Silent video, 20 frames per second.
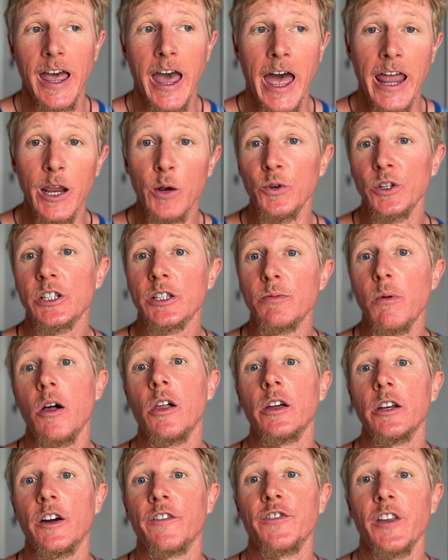and it was
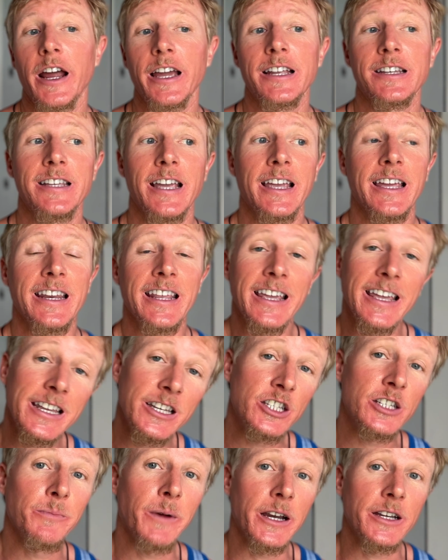small enough that I could take it
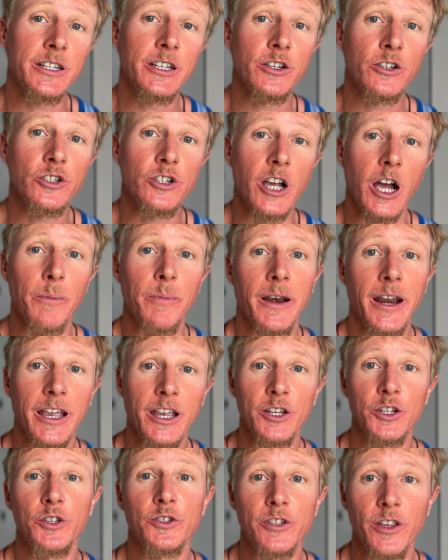into my teardrop and I
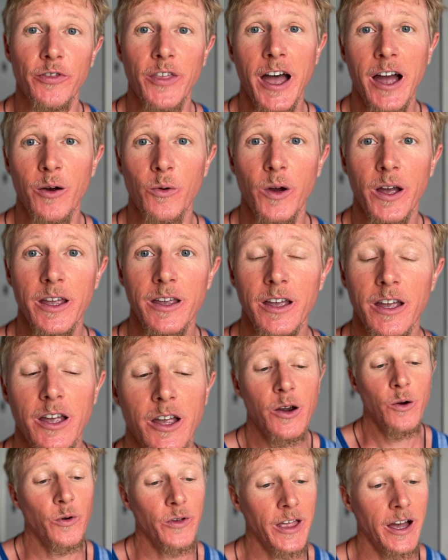could use it that way
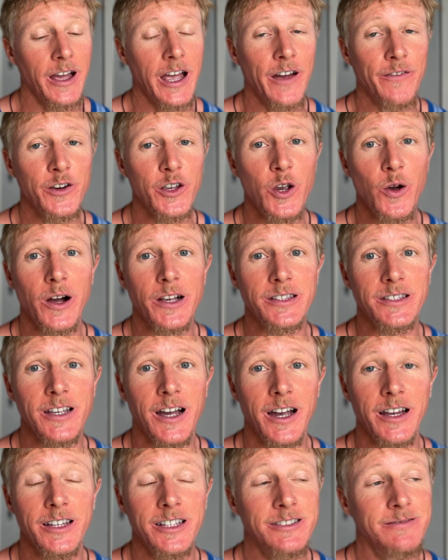without having to go
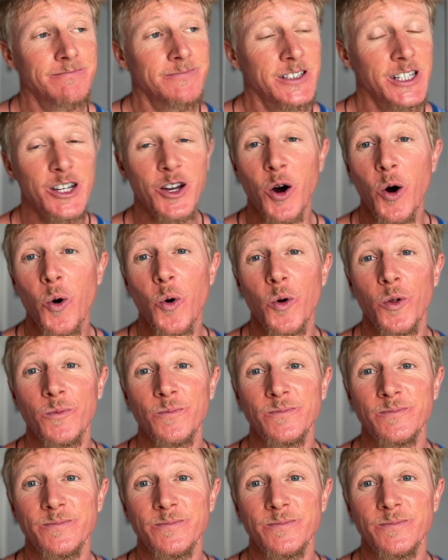outside and dig a hole.